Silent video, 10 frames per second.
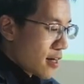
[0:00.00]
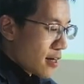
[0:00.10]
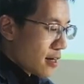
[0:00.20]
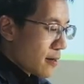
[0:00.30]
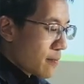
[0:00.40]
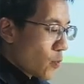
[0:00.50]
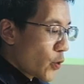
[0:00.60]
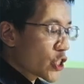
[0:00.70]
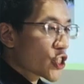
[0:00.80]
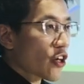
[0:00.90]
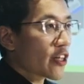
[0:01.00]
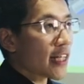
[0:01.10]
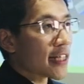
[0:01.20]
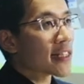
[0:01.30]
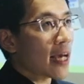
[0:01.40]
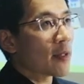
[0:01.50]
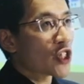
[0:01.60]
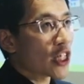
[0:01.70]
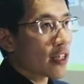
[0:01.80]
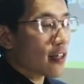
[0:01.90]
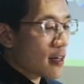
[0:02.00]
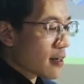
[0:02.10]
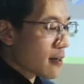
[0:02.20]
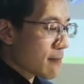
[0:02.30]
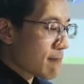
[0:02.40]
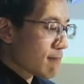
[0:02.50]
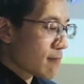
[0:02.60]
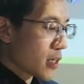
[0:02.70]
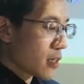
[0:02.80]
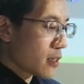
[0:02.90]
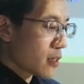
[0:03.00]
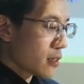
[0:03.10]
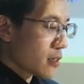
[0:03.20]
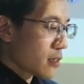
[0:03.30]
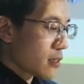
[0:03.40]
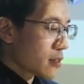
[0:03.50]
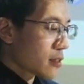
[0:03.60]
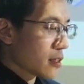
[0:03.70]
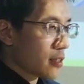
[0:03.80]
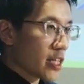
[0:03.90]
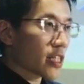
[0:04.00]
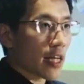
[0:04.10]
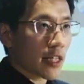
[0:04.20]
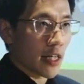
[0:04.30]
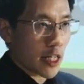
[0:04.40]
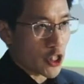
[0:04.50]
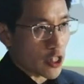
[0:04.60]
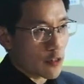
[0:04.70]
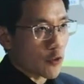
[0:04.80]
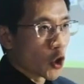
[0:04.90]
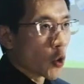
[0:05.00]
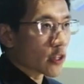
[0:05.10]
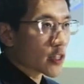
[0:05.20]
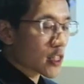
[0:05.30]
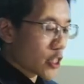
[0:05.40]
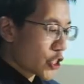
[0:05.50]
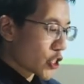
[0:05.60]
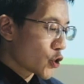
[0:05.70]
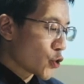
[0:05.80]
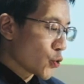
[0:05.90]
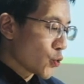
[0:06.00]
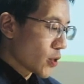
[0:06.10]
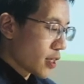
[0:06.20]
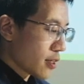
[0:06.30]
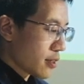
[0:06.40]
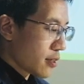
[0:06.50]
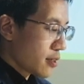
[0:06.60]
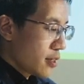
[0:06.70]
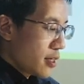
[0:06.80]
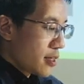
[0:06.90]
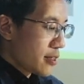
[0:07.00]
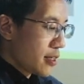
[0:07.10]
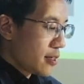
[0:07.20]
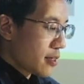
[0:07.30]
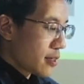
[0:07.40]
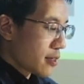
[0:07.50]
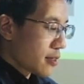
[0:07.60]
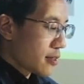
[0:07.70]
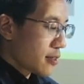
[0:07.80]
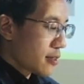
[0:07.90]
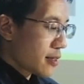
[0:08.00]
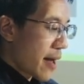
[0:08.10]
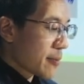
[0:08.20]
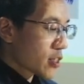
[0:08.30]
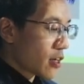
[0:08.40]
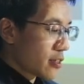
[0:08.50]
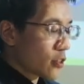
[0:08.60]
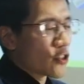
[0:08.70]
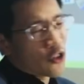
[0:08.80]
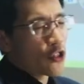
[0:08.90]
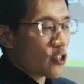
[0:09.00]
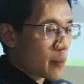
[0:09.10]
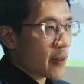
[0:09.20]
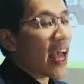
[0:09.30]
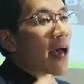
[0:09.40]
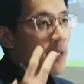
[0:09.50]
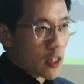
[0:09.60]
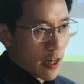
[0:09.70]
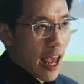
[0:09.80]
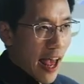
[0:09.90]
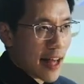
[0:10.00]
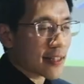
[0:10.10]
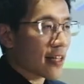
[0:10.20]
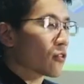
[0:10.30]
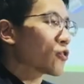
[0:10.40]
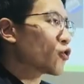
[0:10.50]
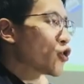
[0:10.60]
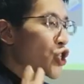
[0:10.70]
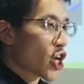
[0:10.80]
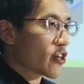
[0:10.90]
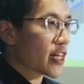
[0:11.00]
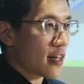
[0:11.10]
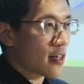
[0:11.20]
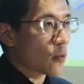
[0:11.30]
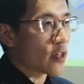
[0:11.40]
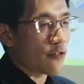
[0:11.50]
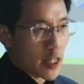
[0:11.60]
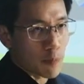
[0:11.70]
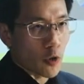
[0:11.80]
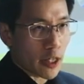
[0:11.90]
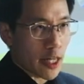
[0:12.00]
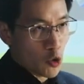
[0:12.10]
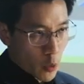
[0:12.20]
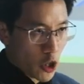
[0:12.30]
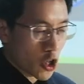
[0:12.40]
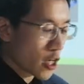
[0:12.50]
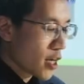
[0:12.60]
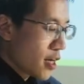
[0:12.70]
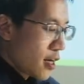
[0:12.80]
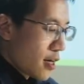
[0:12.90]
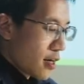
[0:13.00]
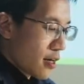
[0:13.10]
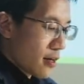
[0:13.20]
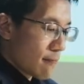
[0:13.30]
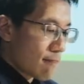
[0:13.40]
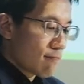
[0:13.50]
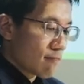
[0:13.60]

um, which started establishing um, uh, certain internet connections for local searches to uh, the uh, Amazon, to, to, display Amazon ads and also to share data with Facebook and Twitter um,